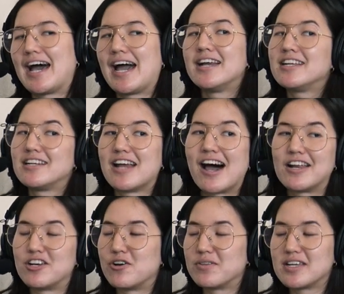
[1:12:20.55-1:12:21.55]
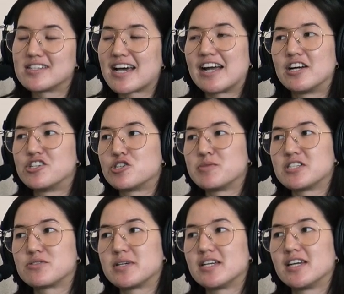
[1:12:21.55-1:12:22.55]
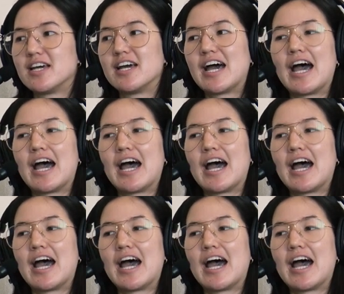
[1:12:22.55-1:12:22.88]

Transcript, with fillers: I did not know the entire Adobe suite.